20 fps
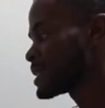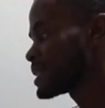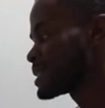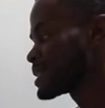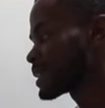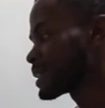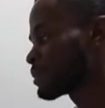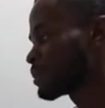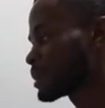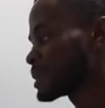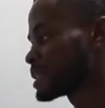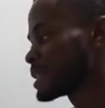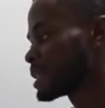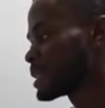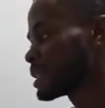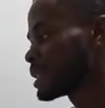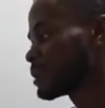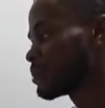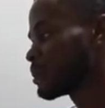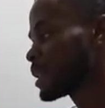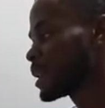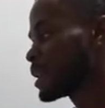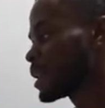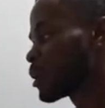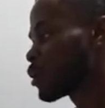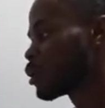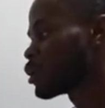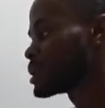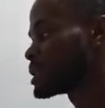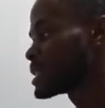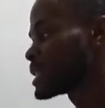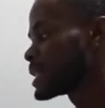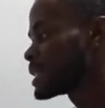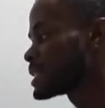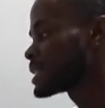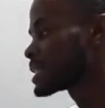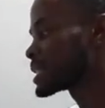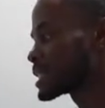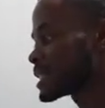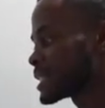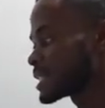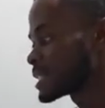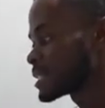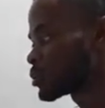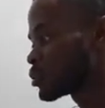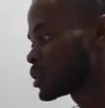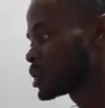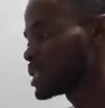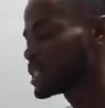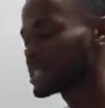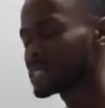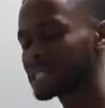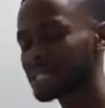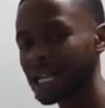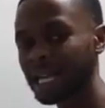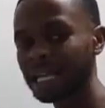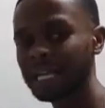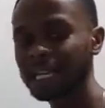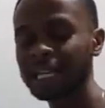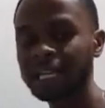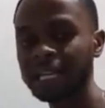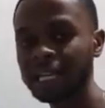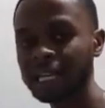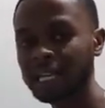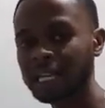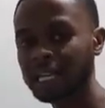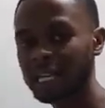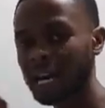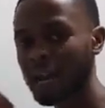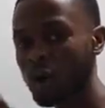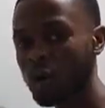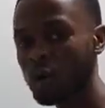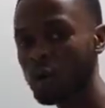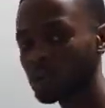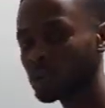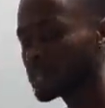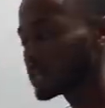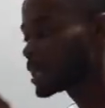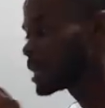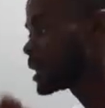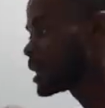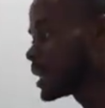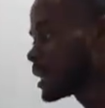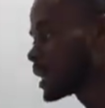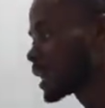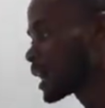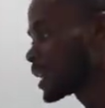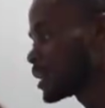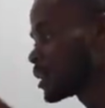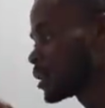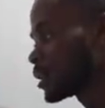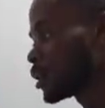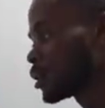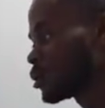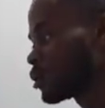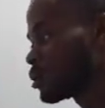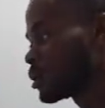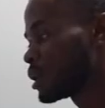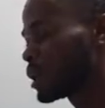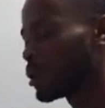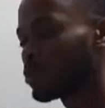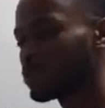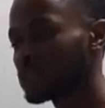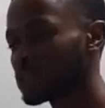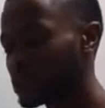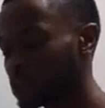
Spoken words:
is represented by the concentrics, which is like a round randicular, which